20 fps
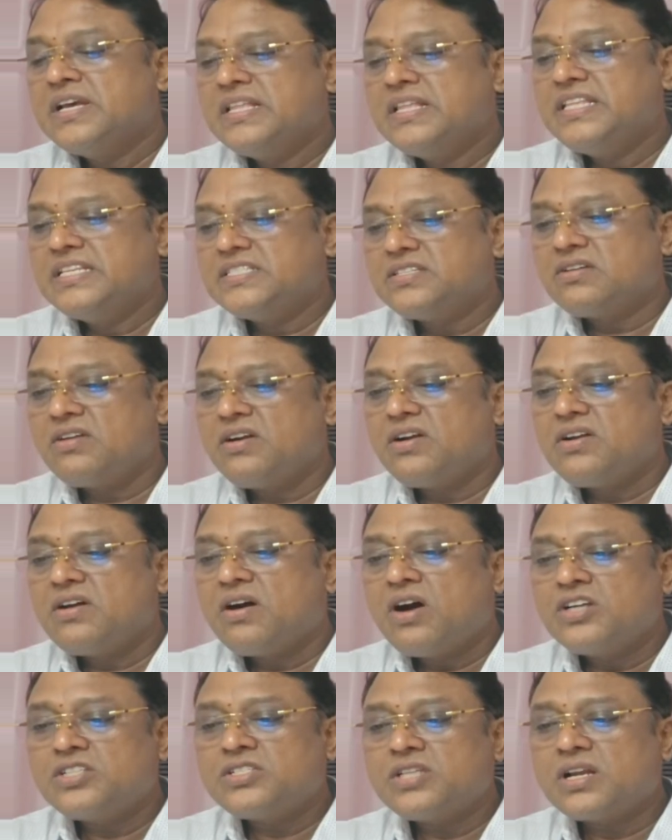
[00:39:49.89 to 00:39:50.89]
These are all
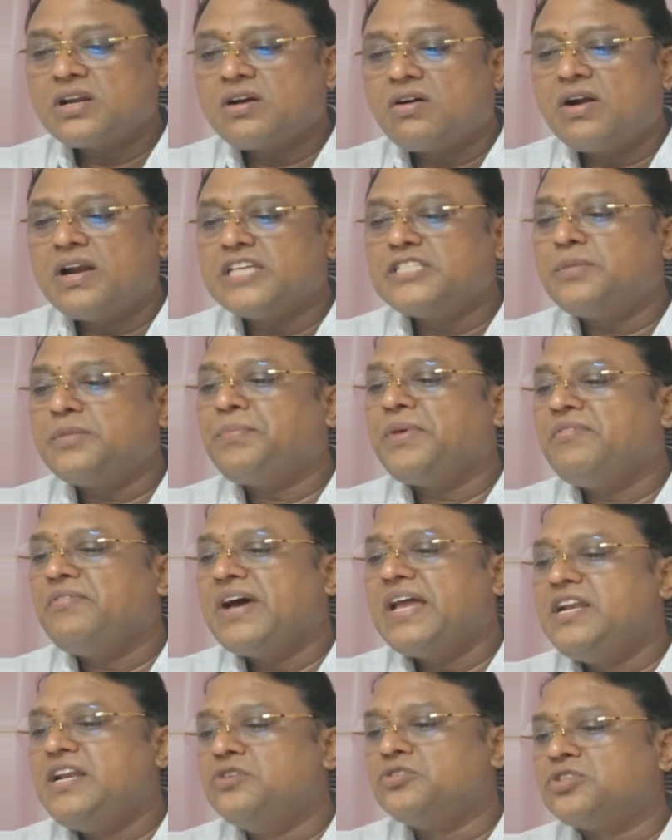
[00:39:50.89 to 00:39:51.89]
dots are called as the
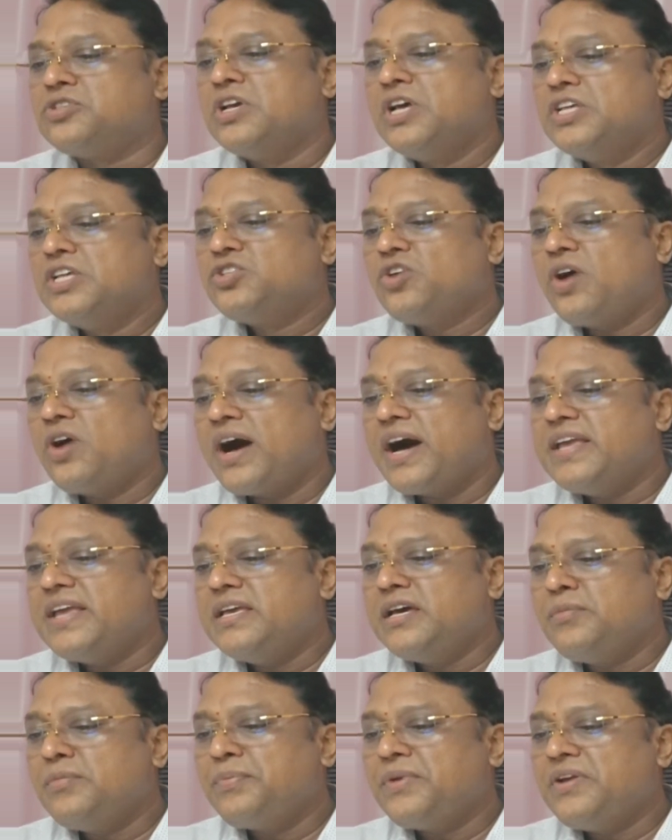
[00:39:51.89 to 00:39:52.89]
p-values. So
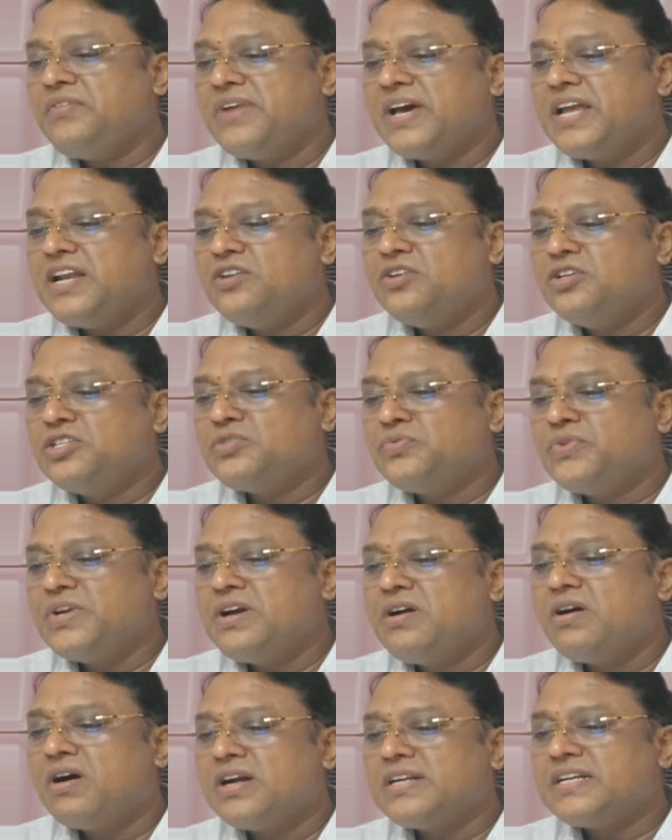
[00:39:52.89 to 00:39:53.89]
higher p-values we
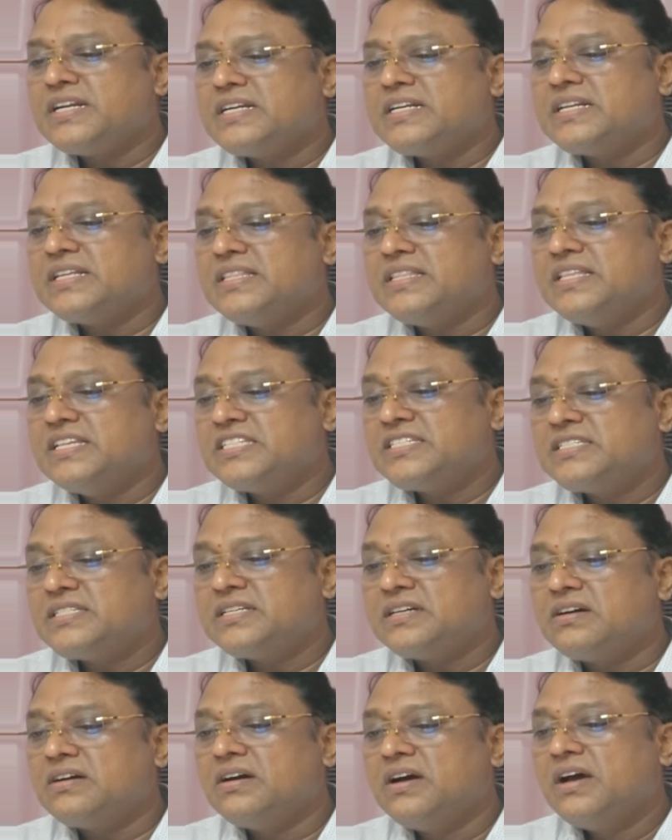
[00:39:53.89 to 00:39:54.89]
got it in this
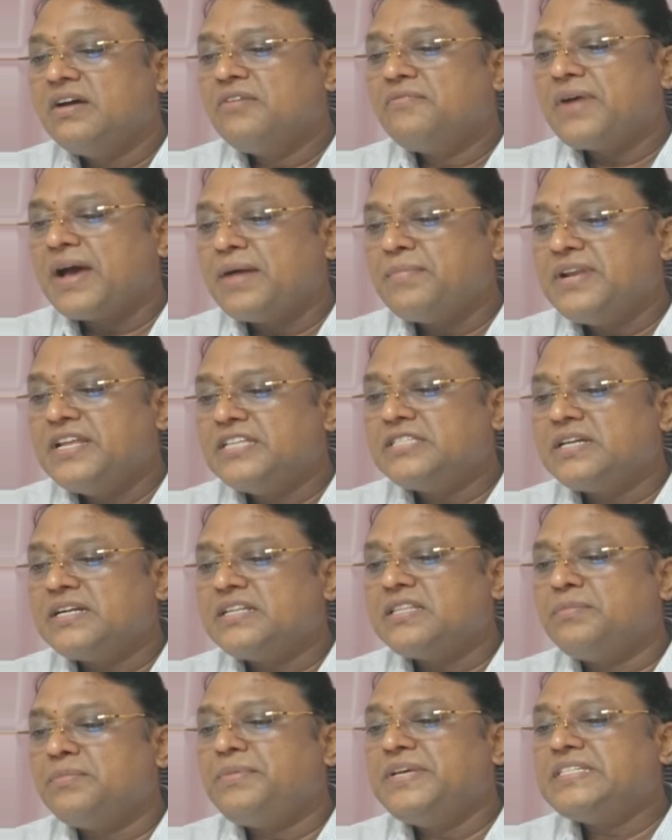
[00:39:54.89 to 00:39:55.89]
family
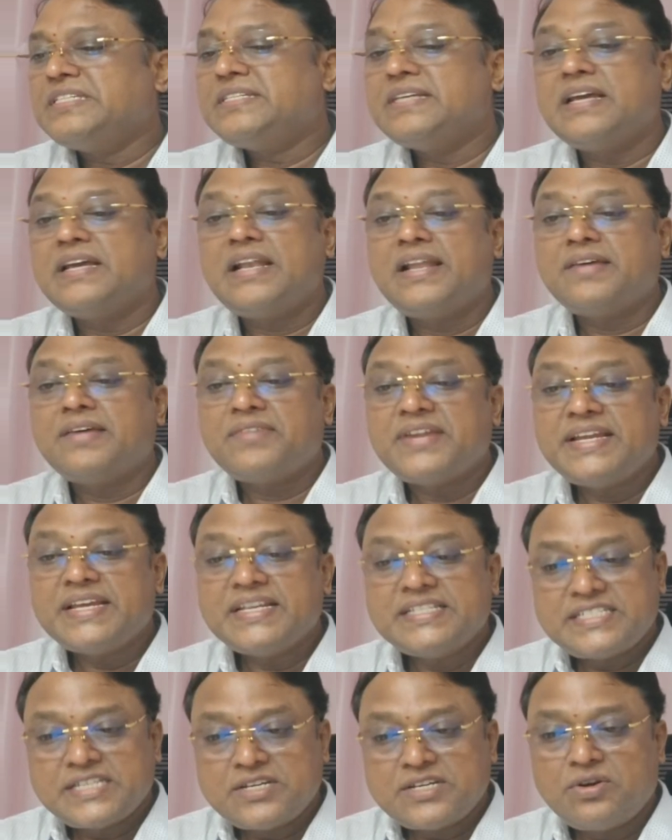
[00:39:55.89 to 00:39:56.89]
set, the
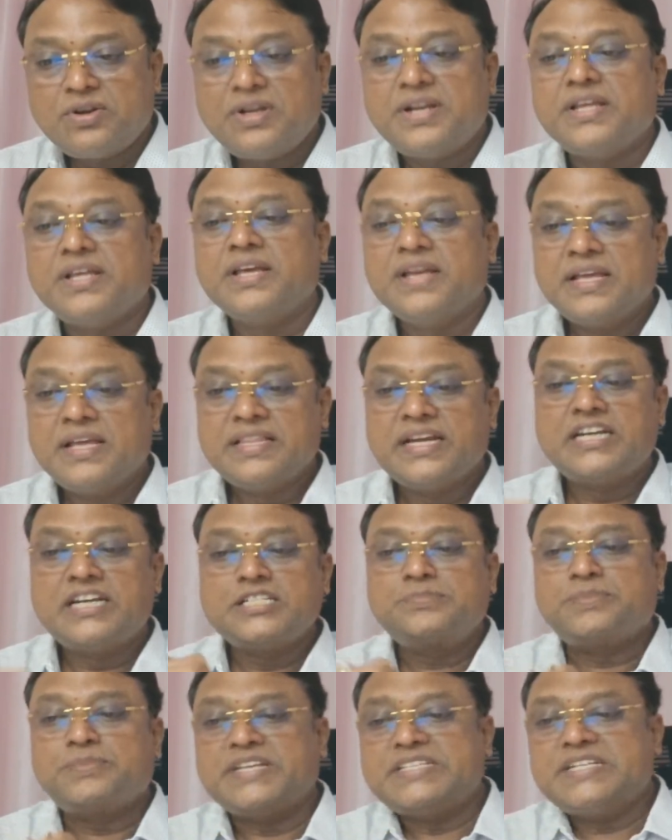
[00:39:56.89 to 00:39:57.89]
BCL11A gene only, that
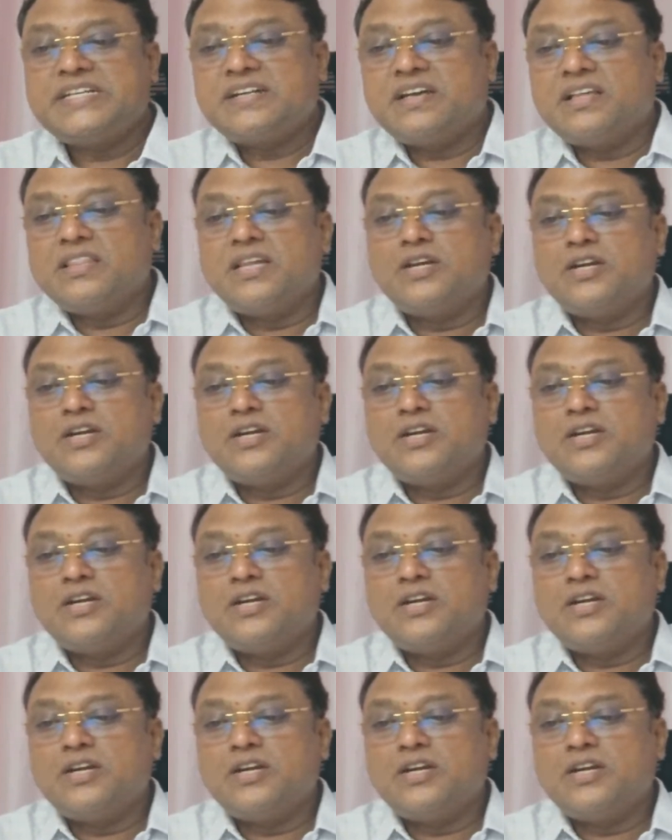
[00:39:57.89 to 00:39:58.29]
is present on the